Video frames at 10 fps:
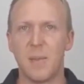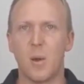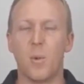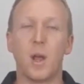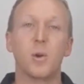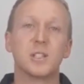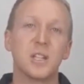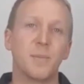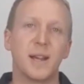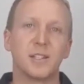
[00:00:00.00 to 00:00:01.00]
What I
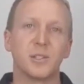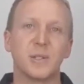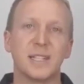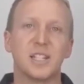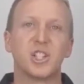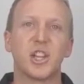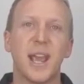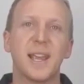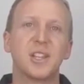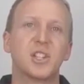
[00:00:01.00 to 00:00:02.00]
also might do is
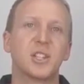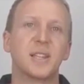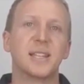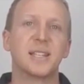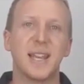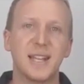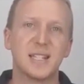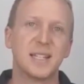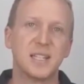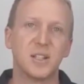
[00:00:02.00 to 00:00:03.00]
change the
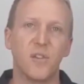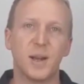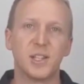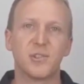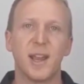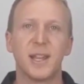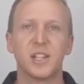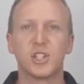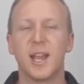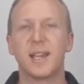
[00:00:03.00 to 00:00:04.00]
intensities of my
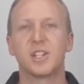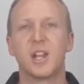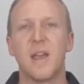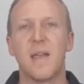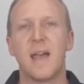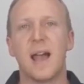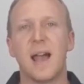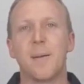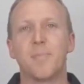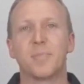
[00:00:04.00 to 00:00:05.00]
training, change
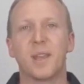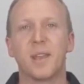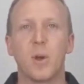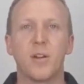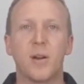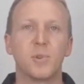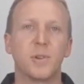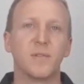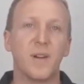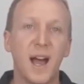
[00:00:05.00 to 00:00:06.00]
whether I'm
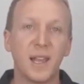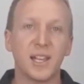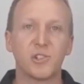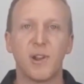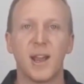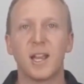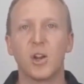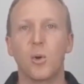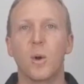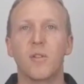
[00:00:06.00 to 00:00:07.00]
doing fartlek training
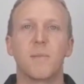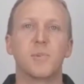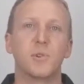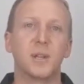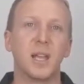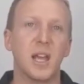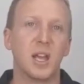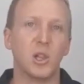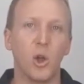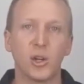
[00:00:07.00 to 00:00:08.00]
or whether I'm doing
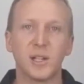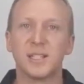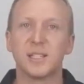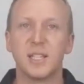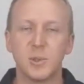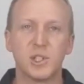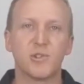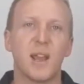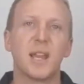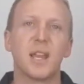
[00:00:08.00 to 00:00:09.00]
long continuous
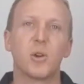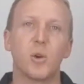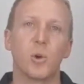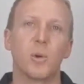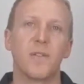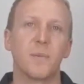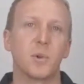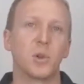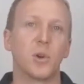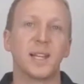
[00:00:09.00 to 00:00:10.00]
training or if I'm
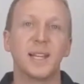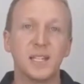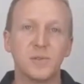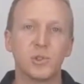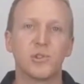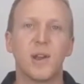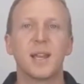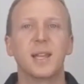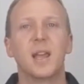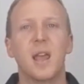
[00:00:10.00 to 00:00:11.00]
doing long interval
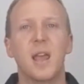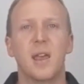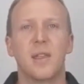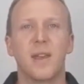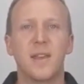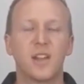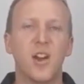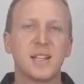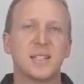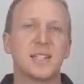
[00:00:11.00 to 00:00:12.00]
training. They're the
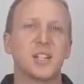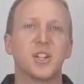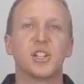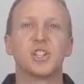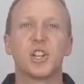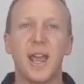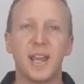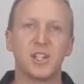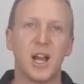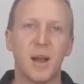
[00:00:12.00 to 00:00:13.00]
kinds of things that you can
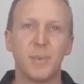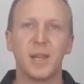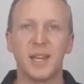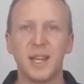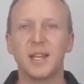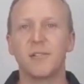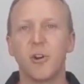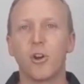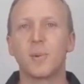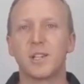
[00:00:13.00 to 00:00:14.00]
change up in an
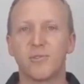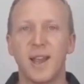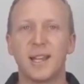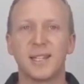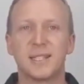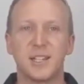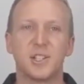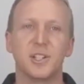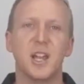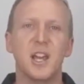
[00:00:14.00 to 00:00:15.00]
aerobic training
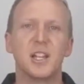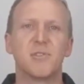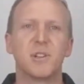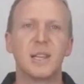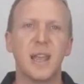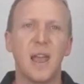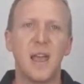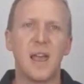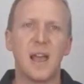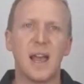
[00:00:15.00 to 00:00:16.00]
session to really
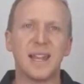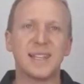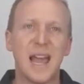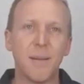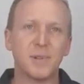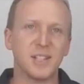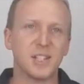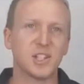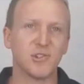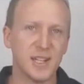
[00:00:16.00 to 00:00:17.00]
adapt the
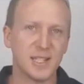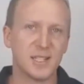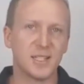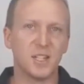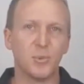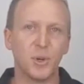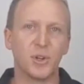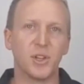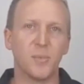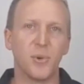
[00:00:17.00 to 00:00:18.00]
stresses that you're
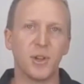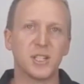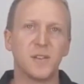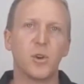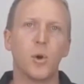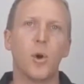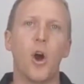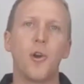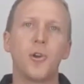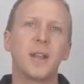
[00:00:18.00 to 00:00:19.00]
putting on your body. Because if you're
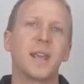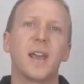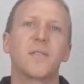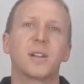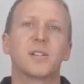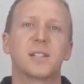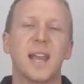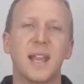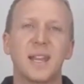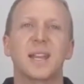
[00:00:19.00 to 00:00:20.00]
only ever
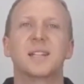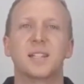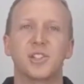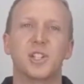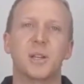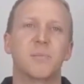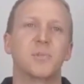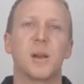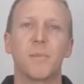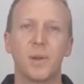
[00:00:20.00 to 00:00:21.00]
getting into the gym,
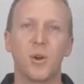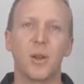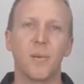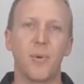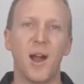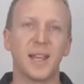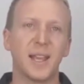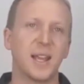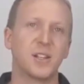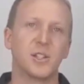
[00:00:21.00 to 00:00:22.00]
jumping on a bike
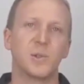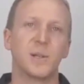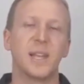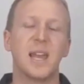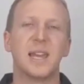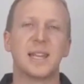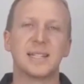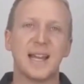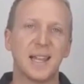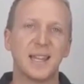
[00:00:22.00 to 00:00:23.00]
and doing
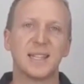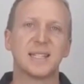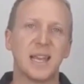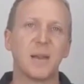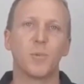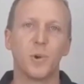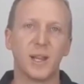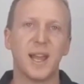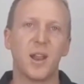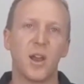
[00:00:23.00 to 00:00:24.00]
exactly the same
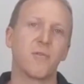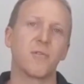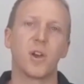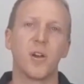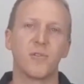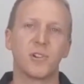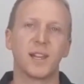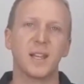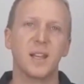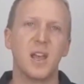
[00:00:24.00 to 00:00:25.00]
workout over and over
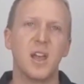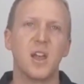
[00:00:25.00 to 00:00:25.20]
again,